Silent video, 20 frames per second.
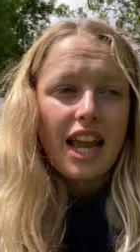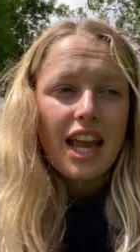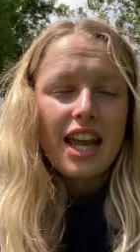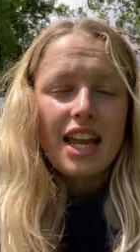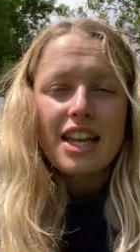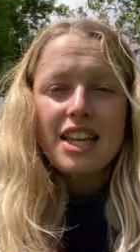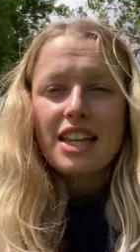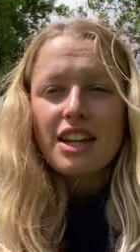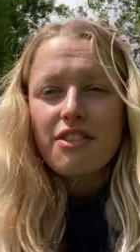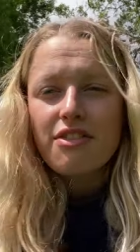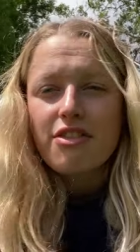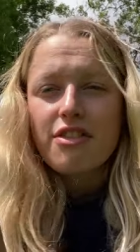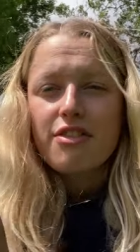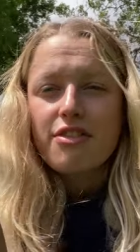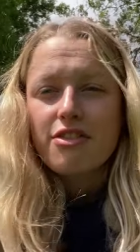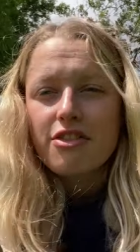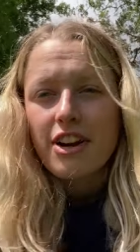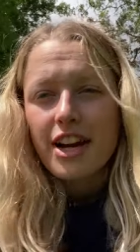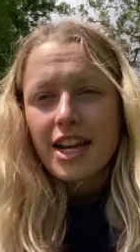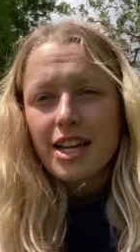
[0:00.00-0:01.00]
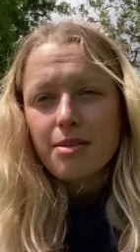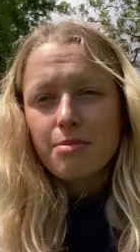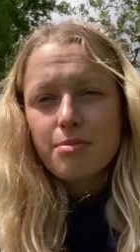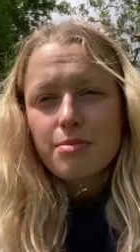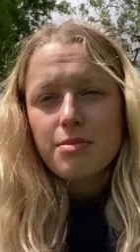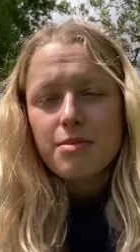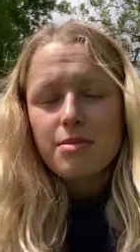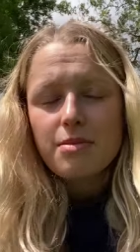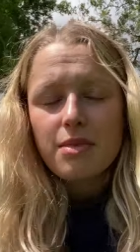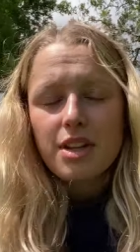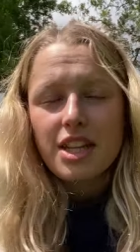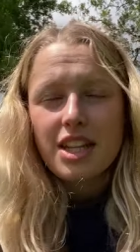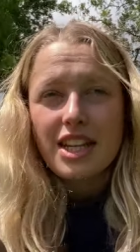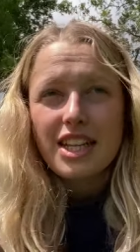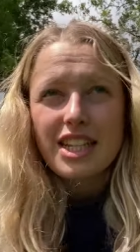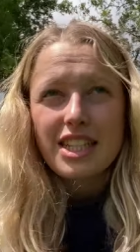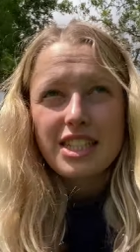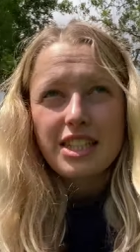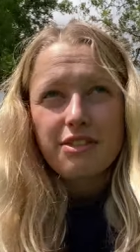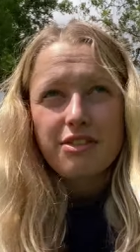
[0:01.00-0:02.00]
in different frame in
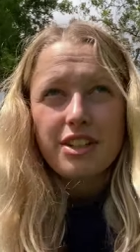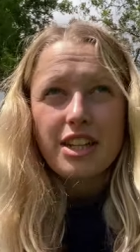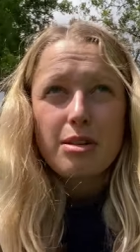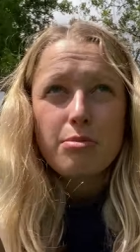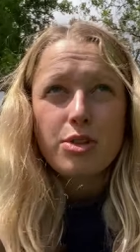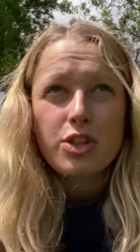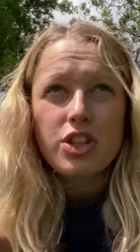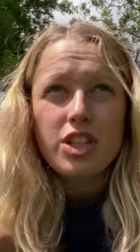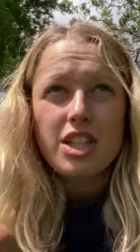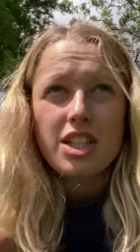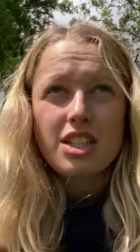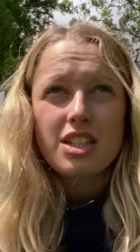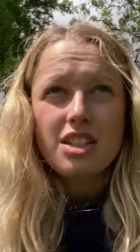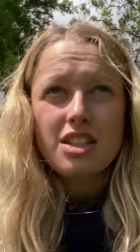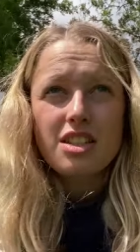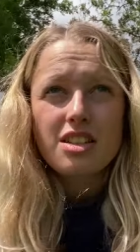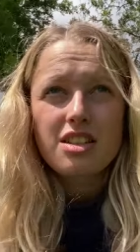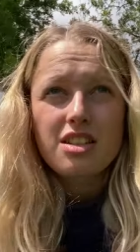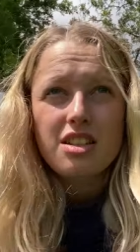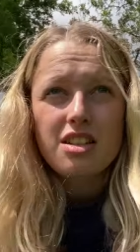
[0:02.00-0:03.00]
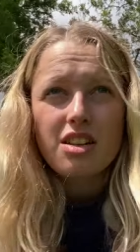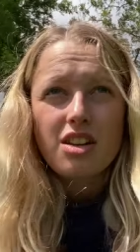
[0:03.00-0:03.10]
like different images